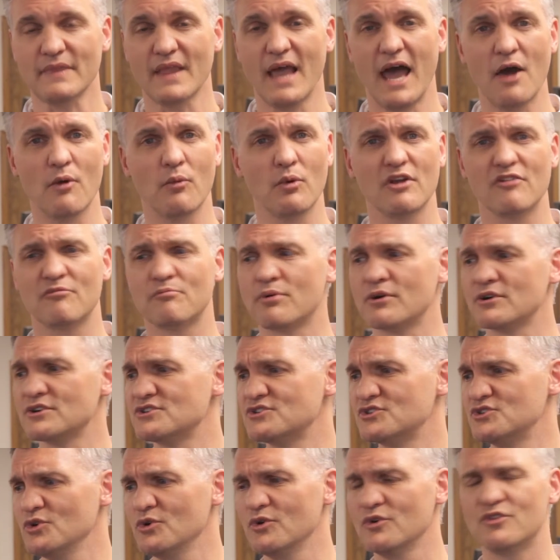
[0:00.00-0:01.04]
I would have
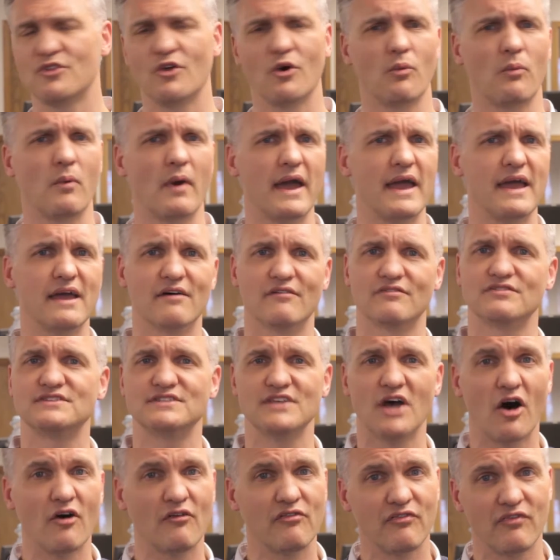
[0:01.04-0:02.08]
pursued the way of
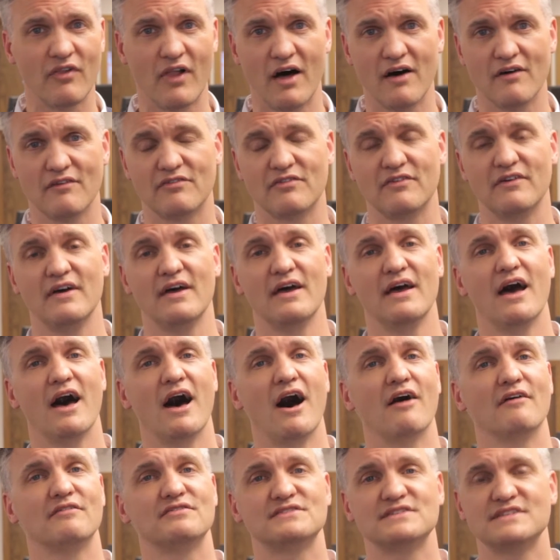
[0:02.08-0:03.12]
self-love,
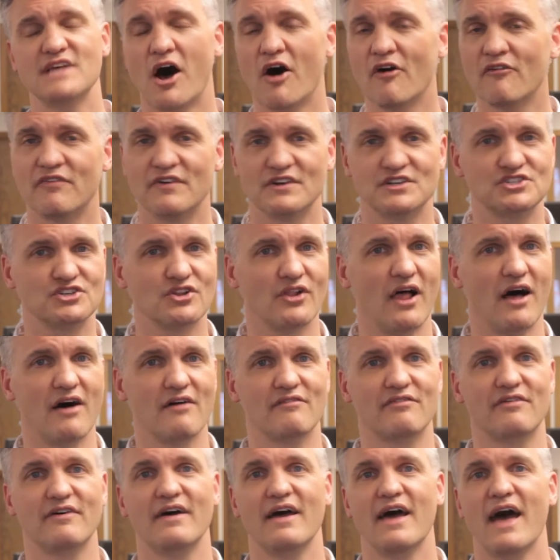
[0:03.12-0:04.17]
of selfish
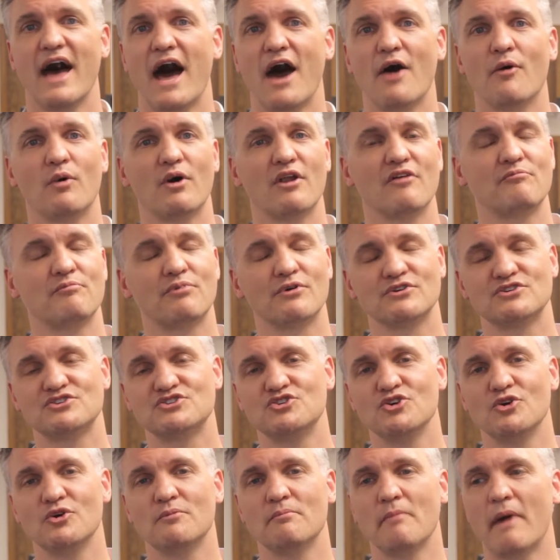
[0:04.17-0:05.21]
love. I would have
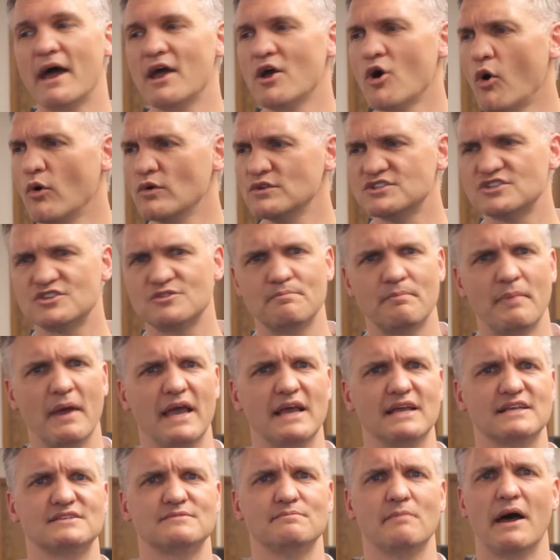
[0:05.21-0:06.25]
pursued my own
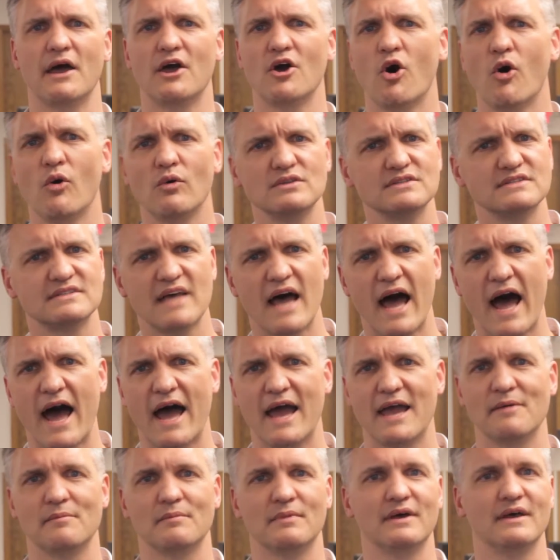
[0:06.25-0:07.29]
space, my own
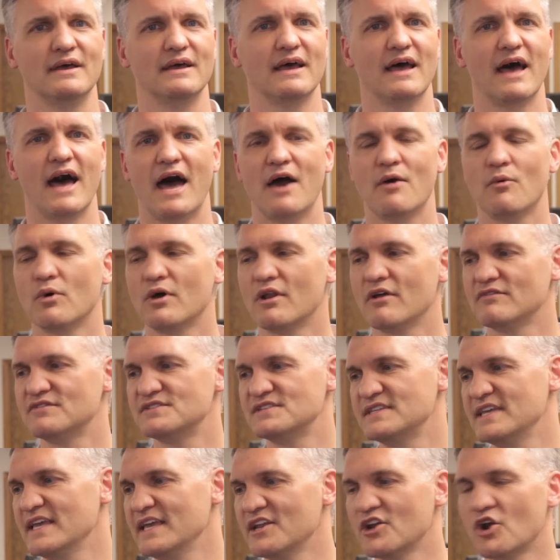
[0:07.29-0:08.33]
time. I would have
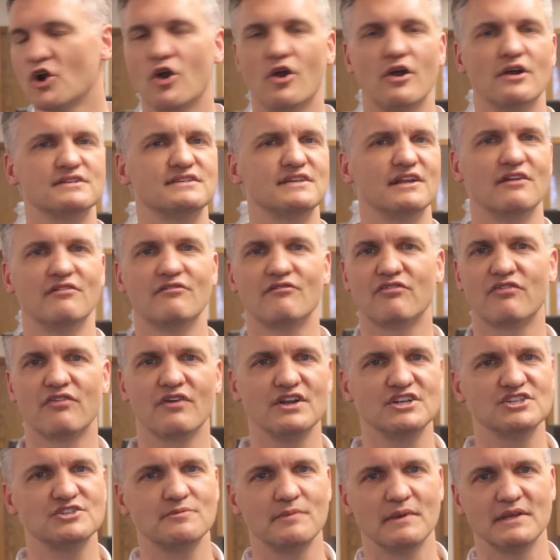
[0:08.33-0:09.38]
seen her as an
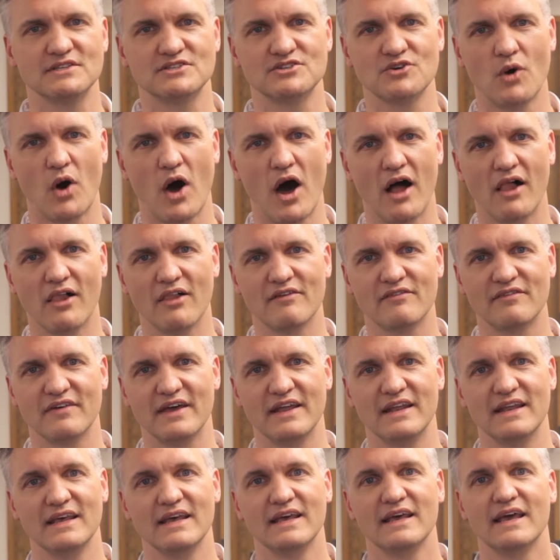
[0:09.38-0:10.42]
infringement to all of
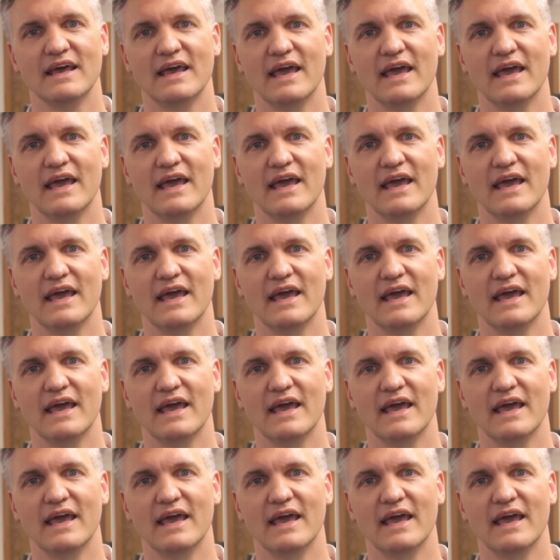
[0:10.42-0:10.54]
it.